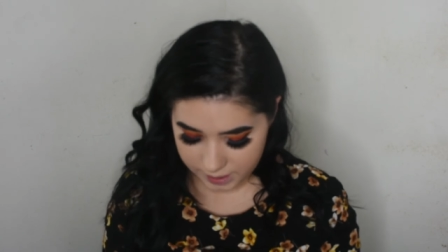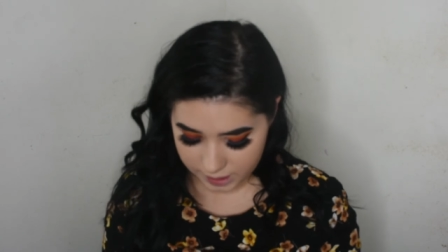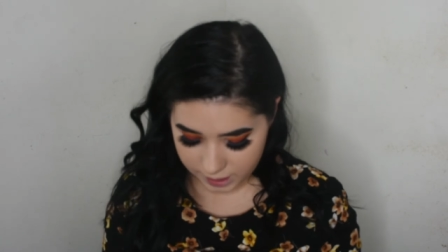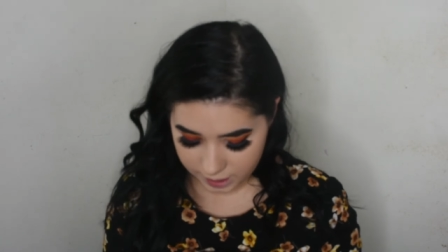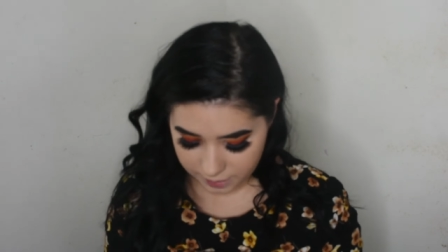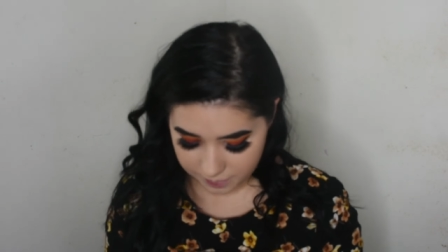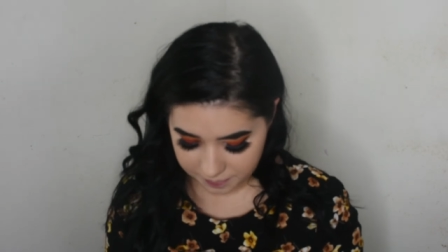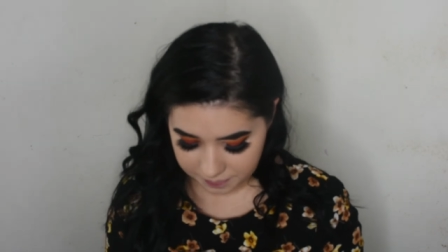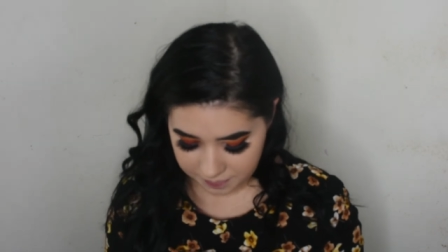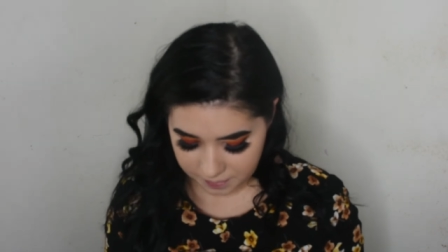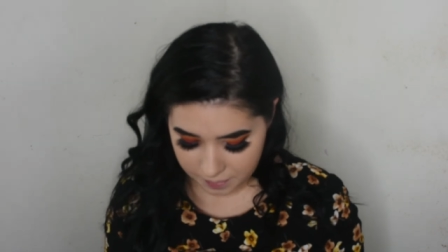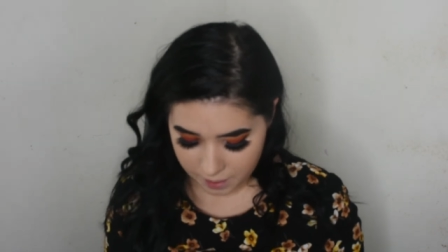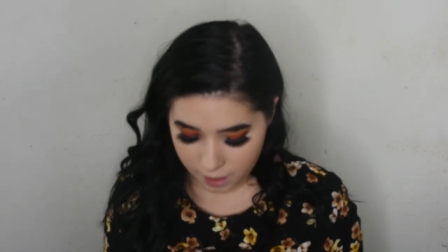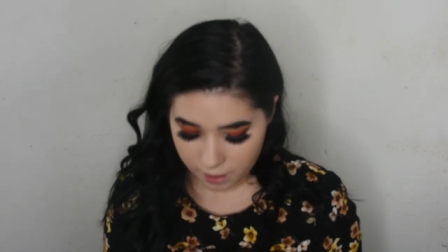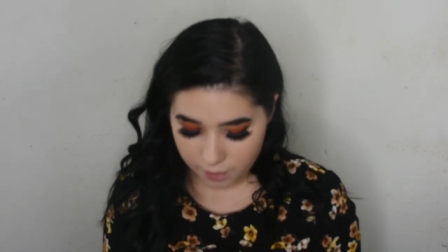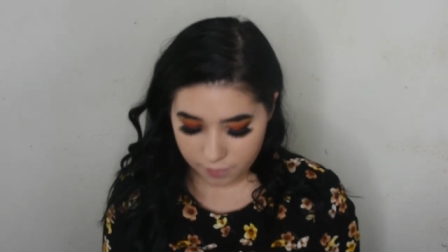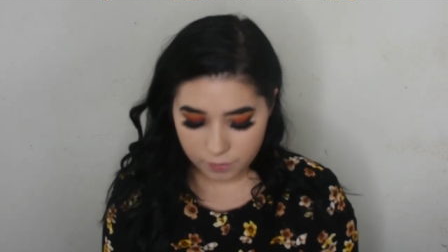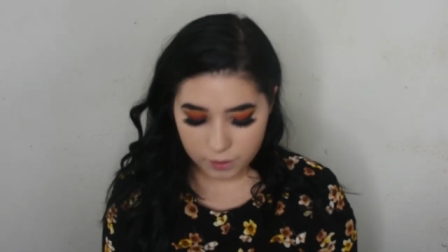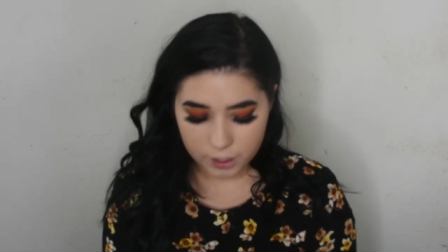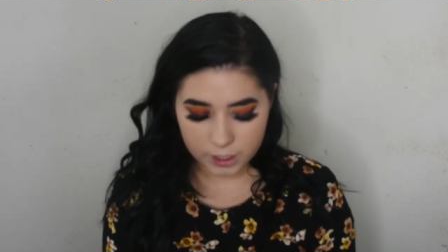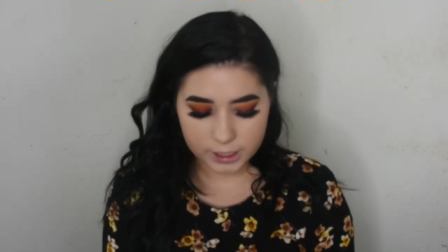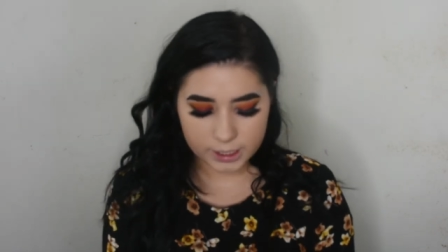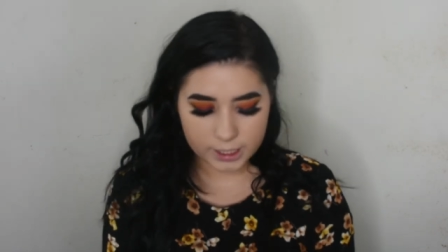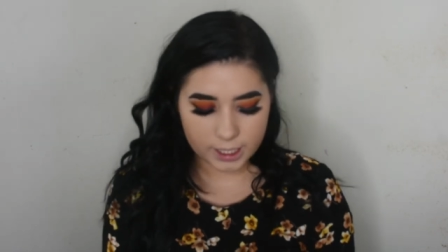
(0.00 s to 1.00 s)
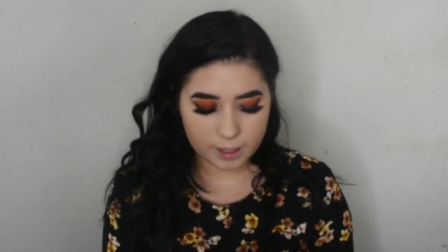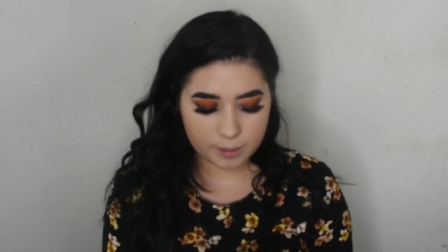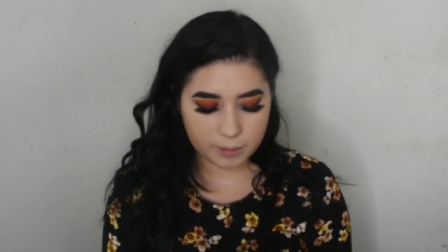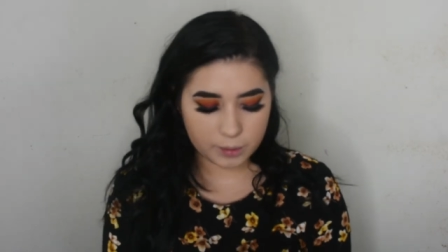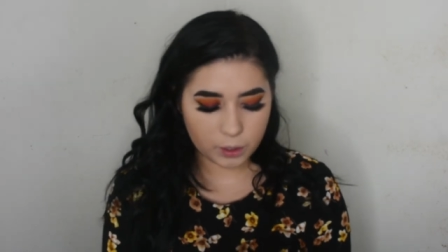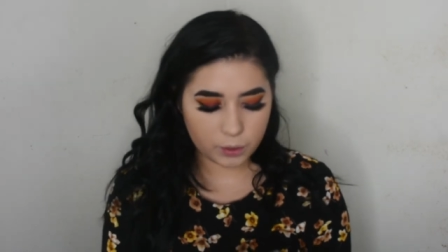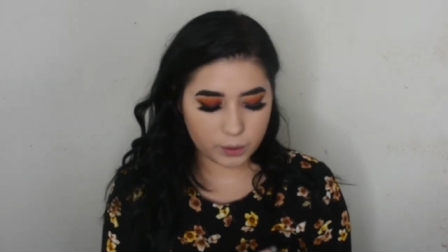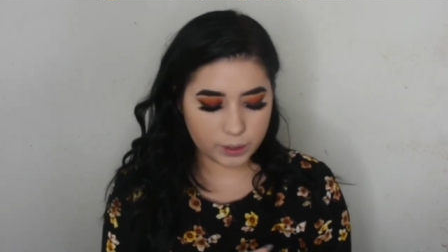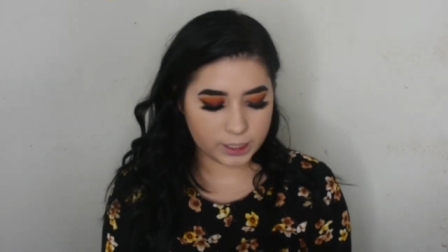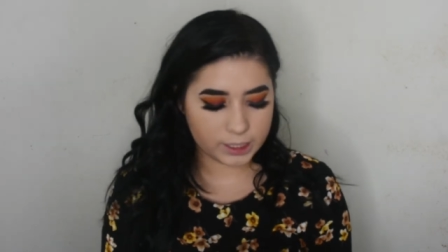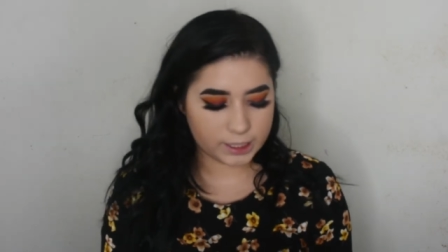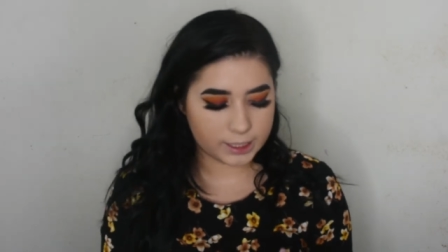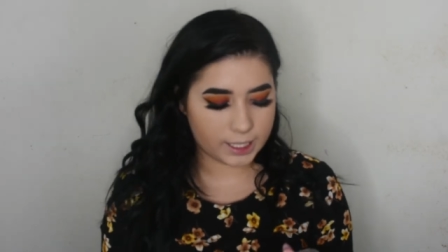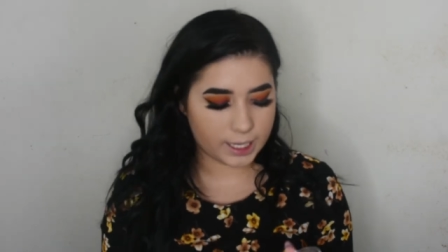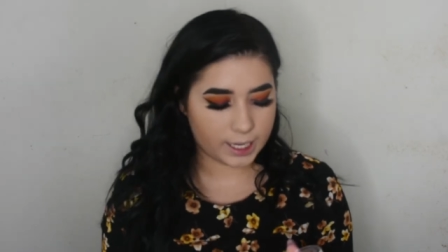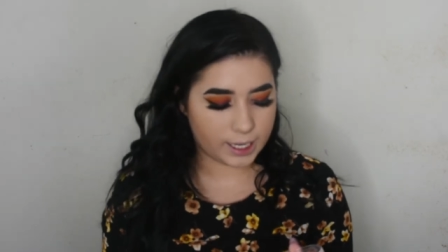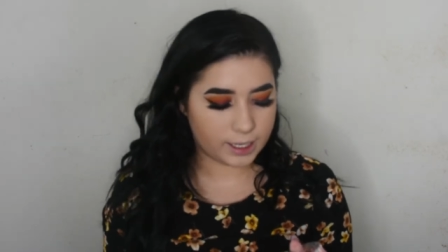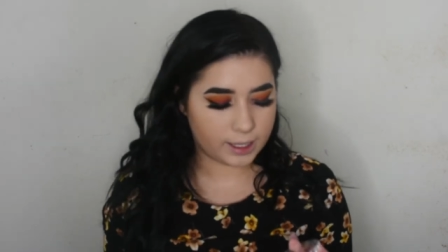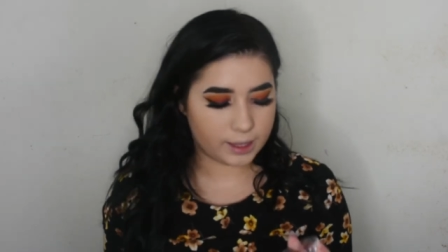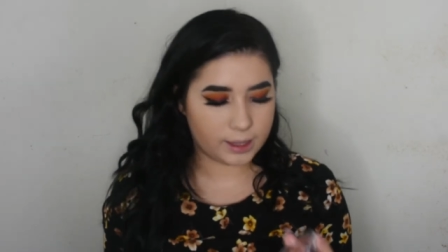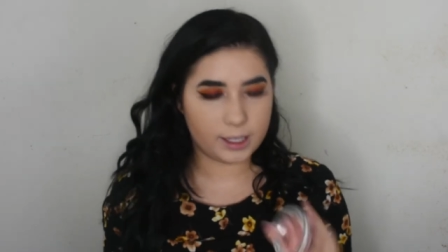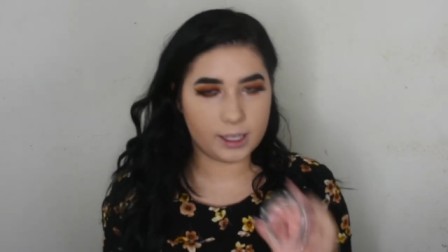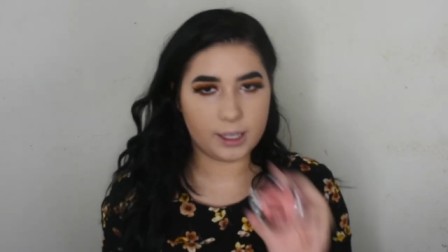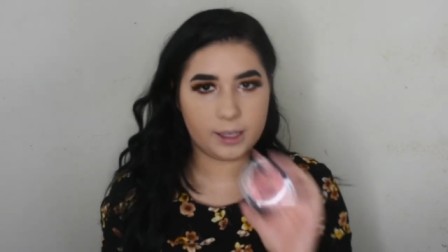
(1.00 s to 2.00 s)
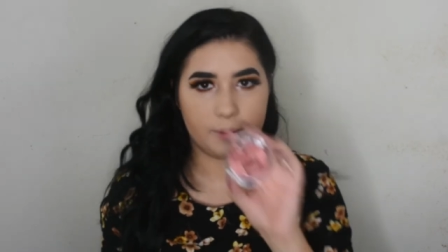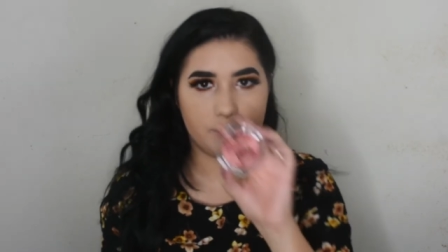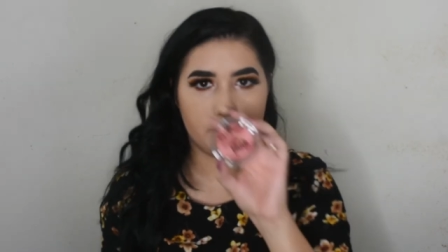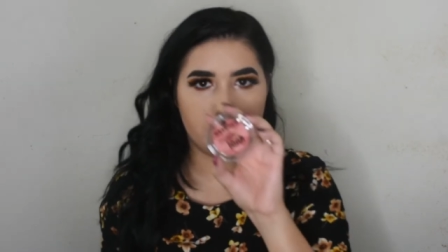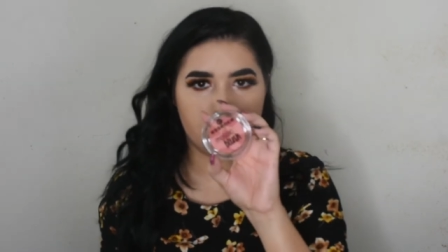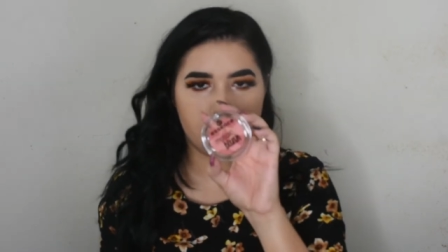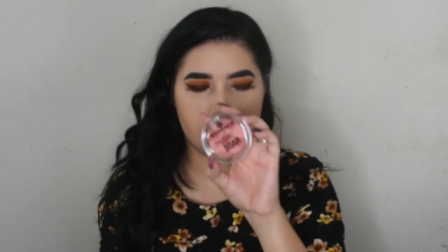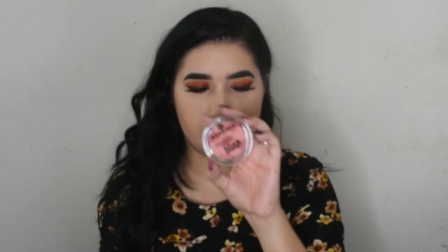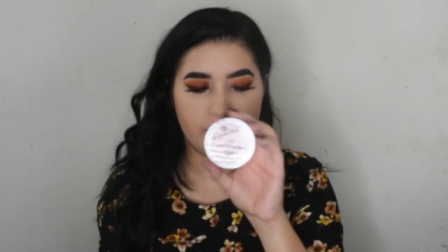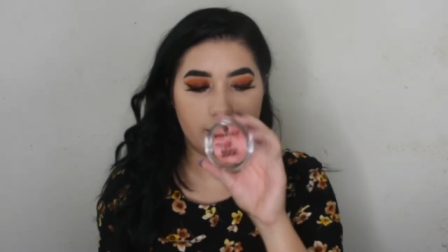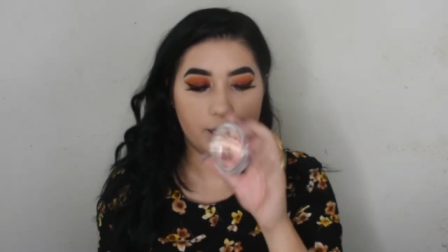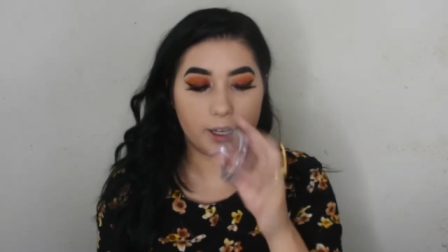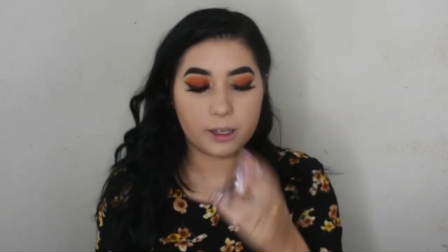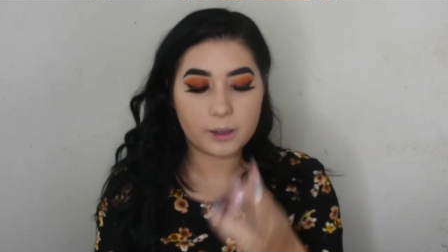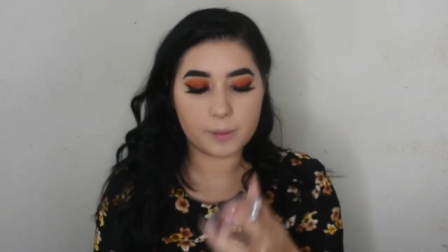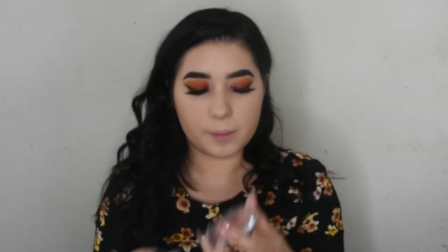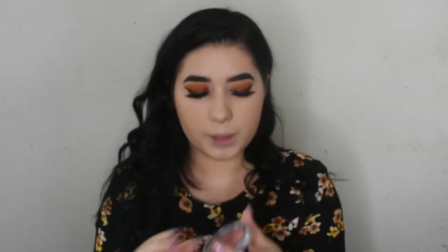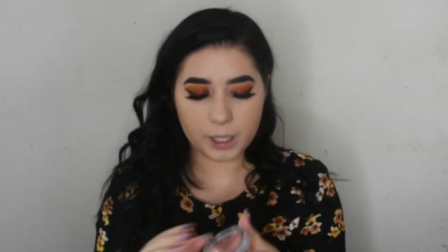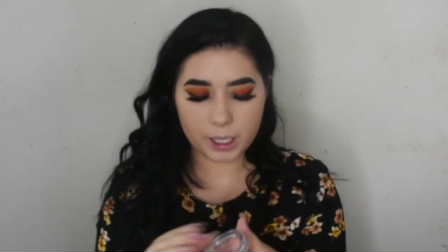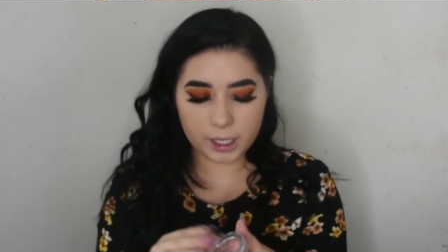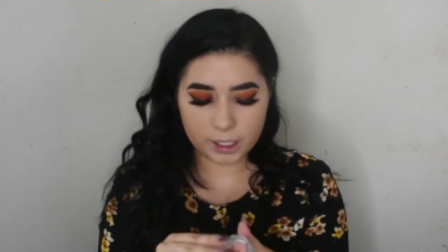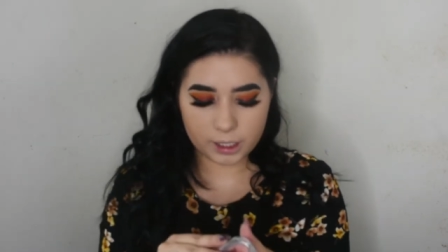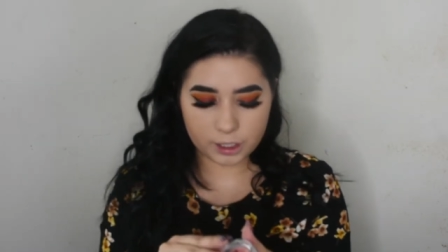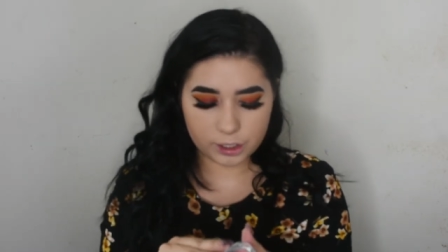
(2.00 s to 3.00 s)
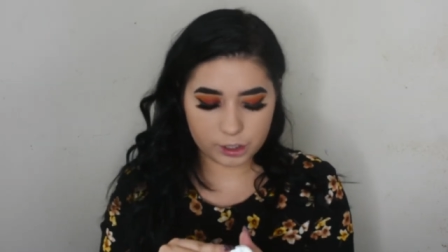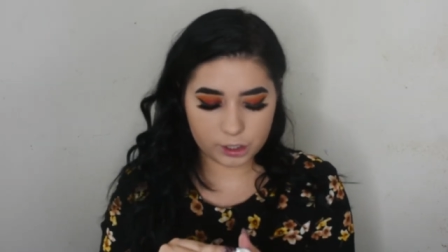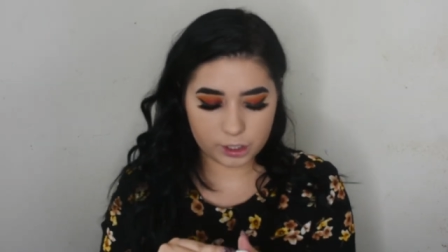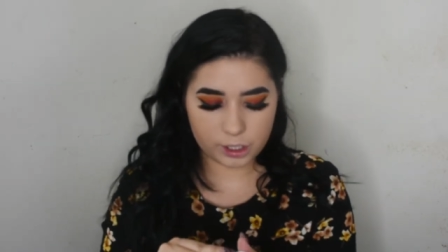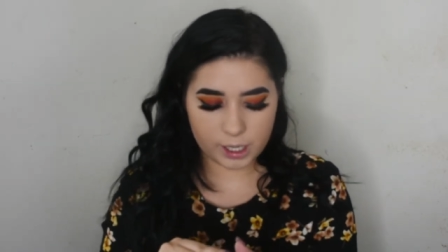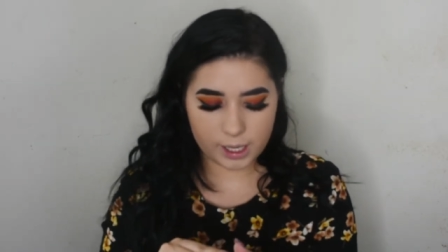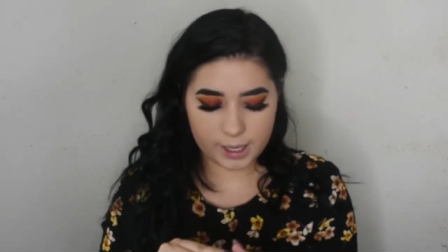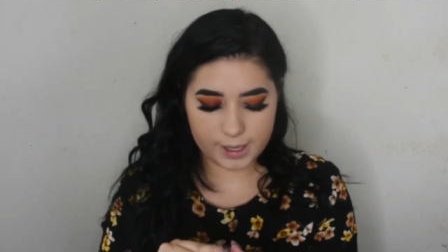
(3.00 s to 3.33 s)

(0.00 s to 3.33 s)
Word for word: So first I'm going to take the Mosaic blush